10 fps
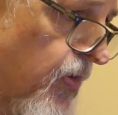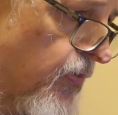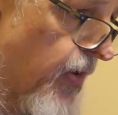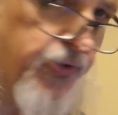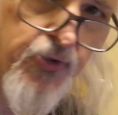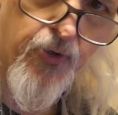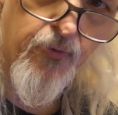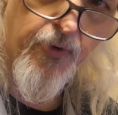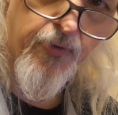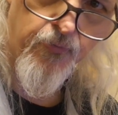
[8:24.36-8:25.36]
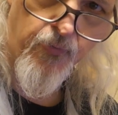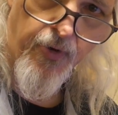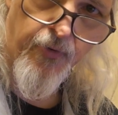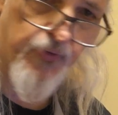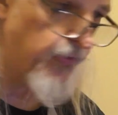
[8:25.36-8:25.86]
That's a good one. I
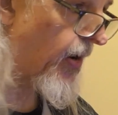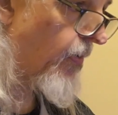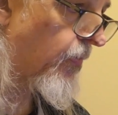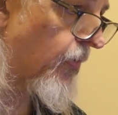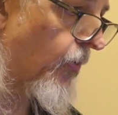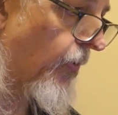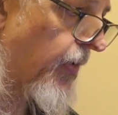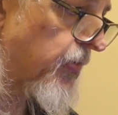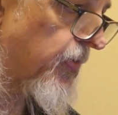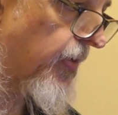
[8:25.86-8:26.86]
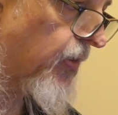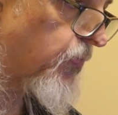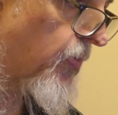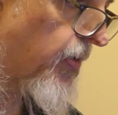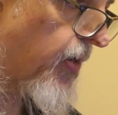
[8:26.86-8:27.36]
don't think that one requires an
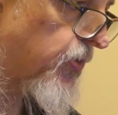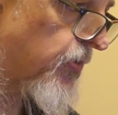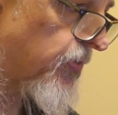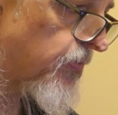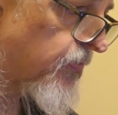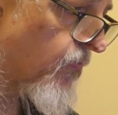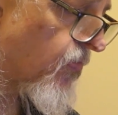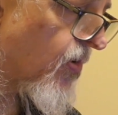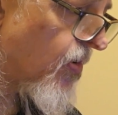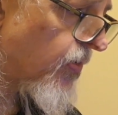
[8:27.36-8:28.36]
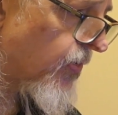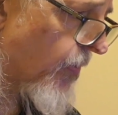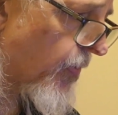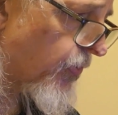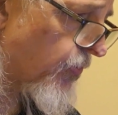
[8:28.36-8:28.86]
explanation.
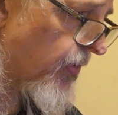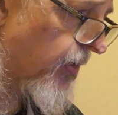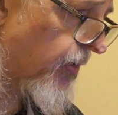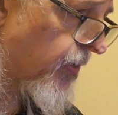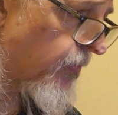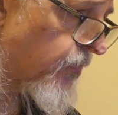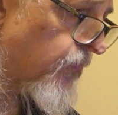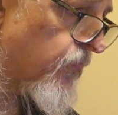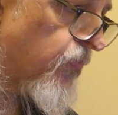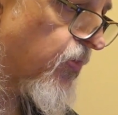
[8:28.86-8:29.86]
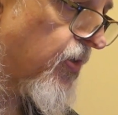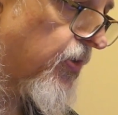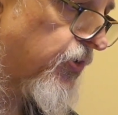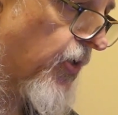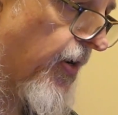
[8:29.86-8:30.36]
Number 3,
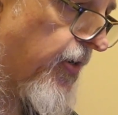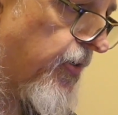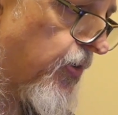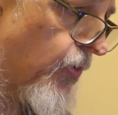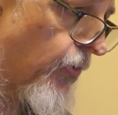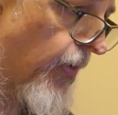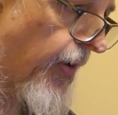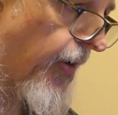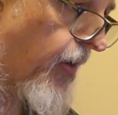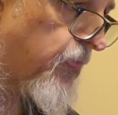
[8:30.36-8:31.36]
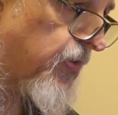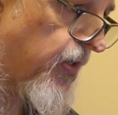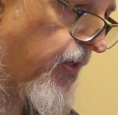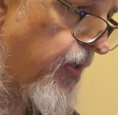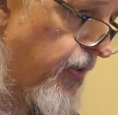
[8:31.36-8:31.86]
giant crabs
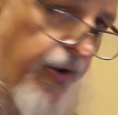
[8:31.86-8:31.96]
eat